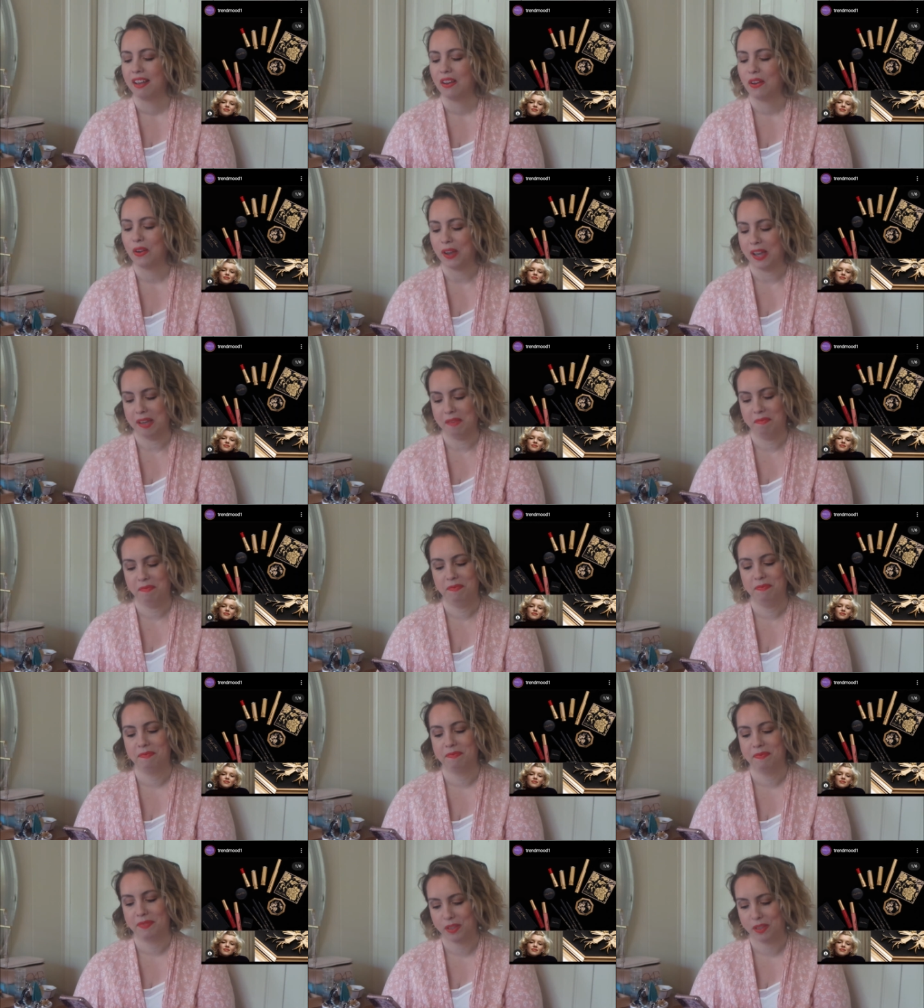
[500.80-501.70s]
Okay,
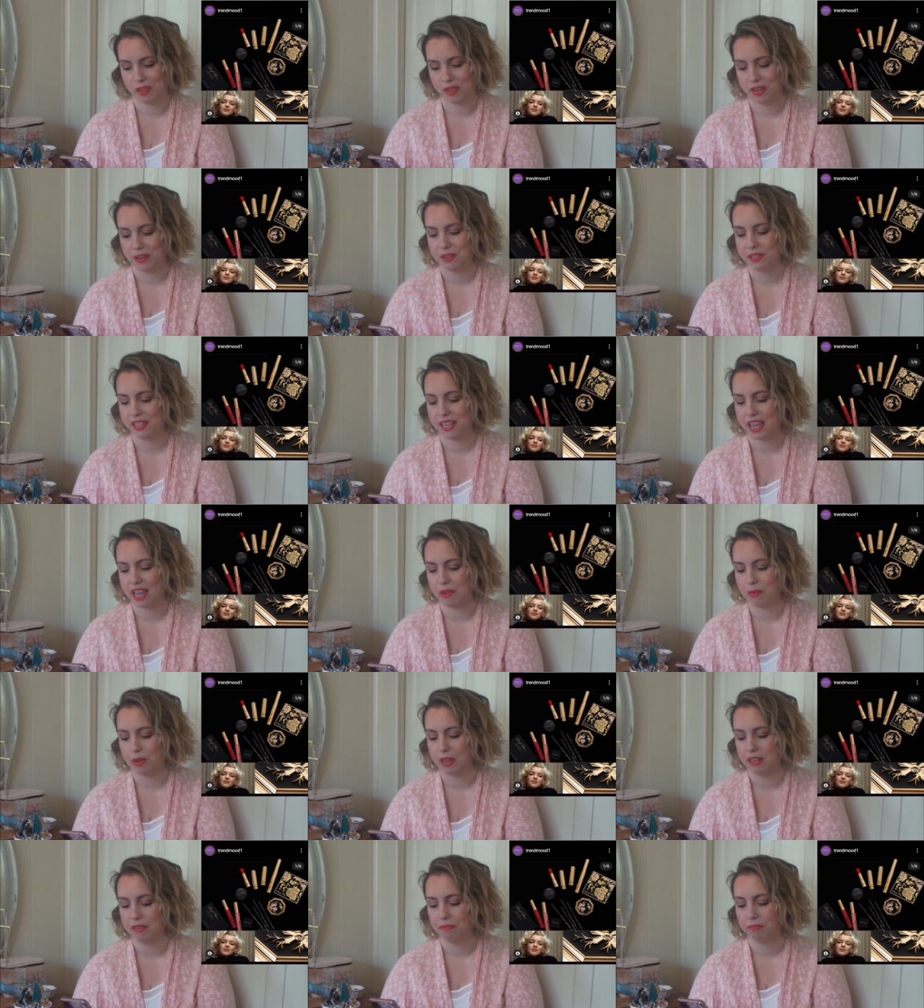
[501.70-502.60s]
so there's that
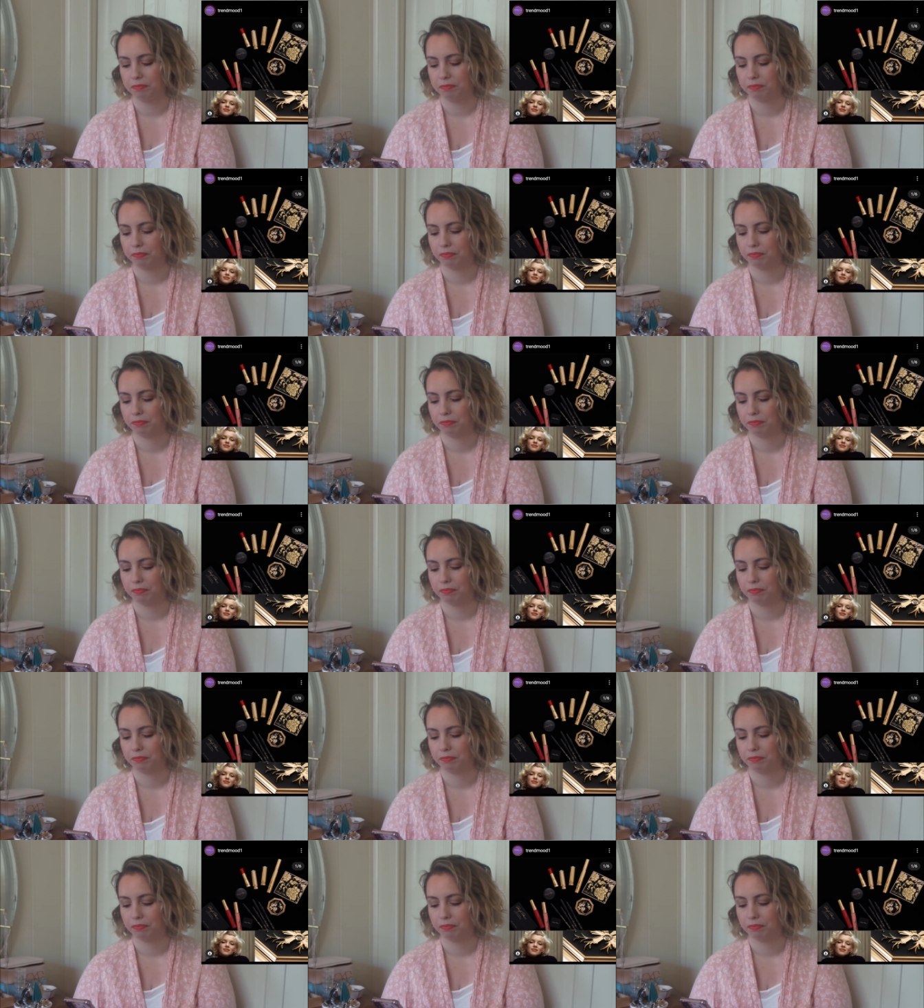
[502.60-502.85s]
one.